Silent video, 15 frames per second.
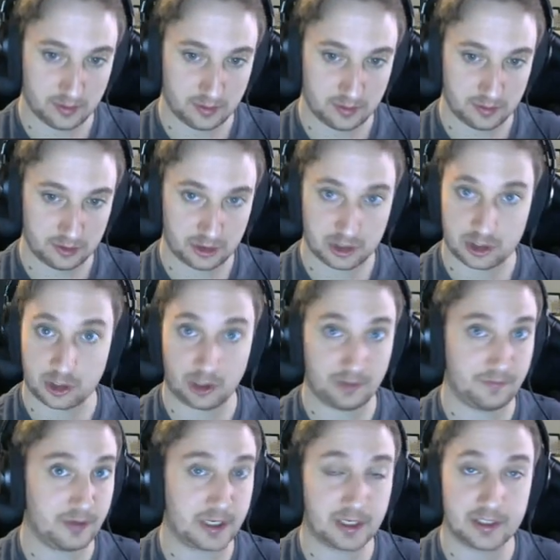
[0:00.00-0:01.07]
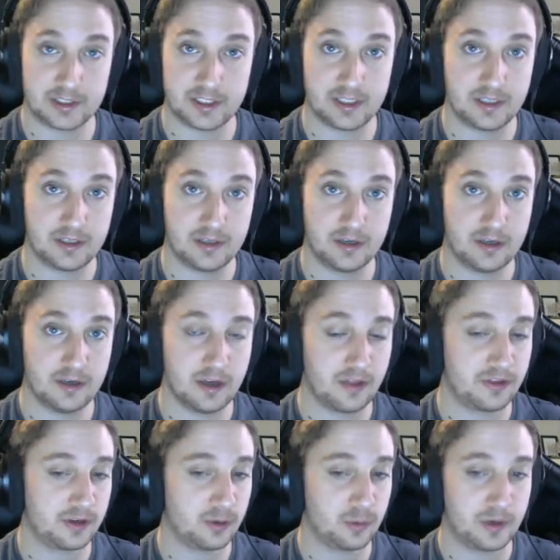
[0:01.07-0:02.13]
Just third finger D.
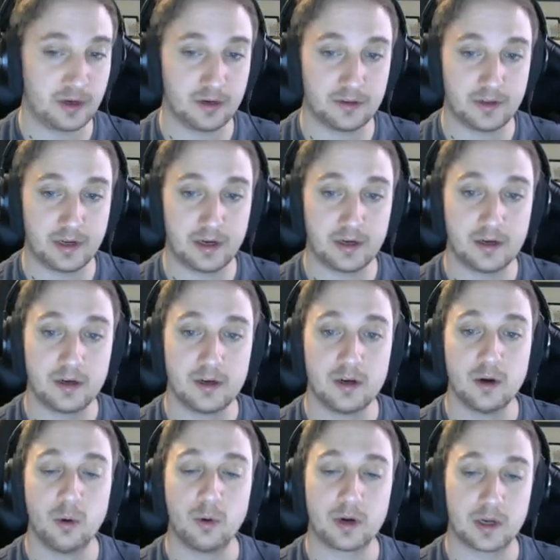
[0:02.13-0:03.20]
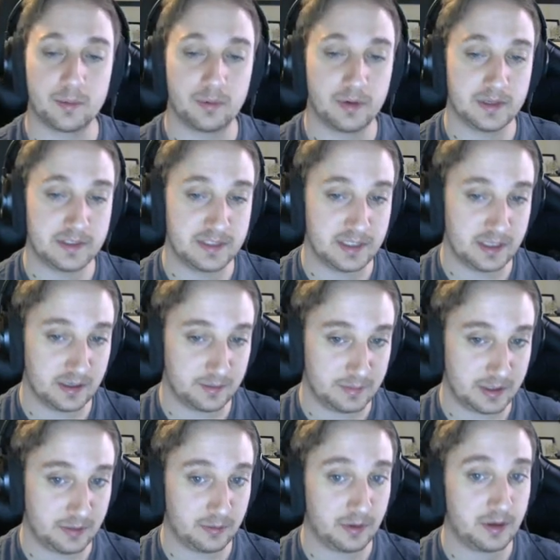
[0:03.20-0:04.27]
Nothing weird there. We're going to play D on beat
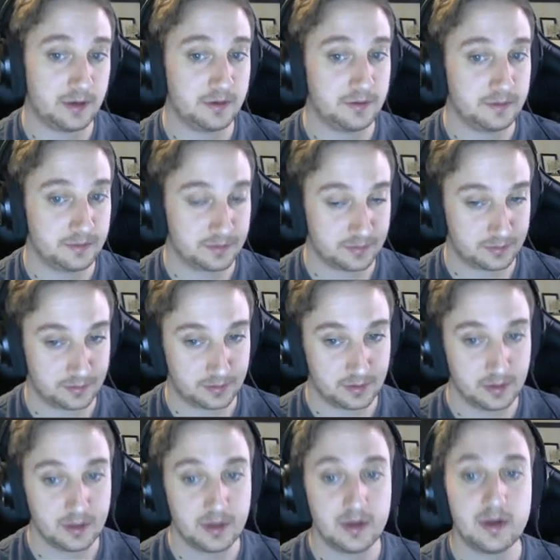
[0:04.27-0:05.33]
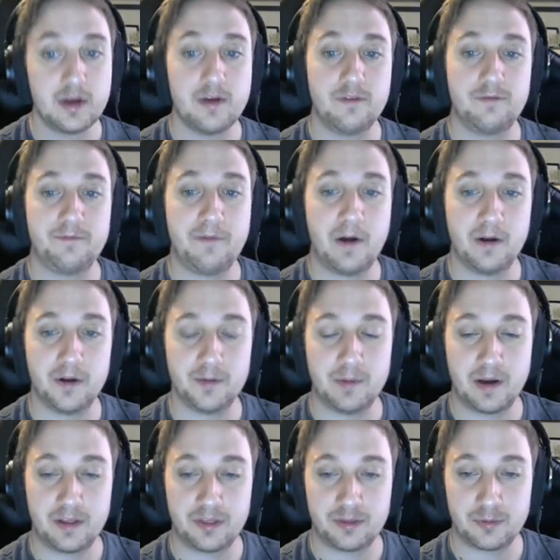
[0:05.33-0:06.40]
1, followed by
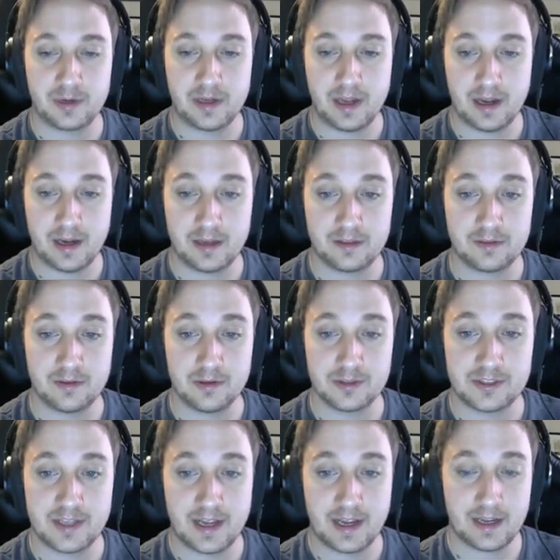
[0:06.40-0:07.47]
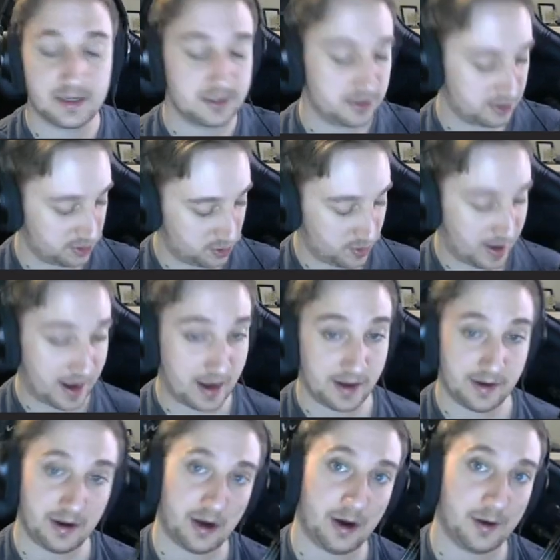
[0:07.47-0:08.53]
3 eighth notes and 2 and
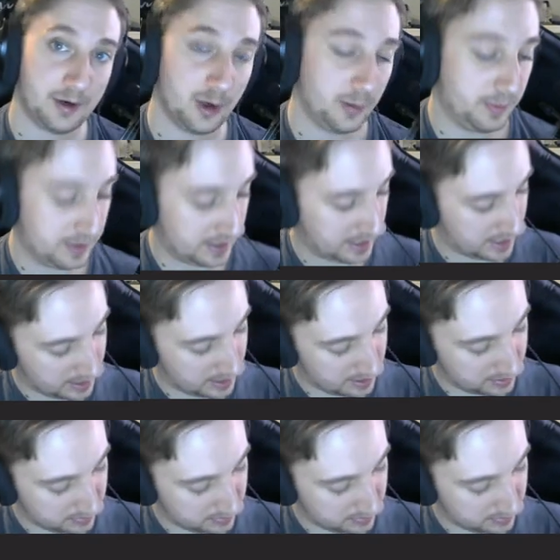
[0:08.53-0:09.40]
on open A.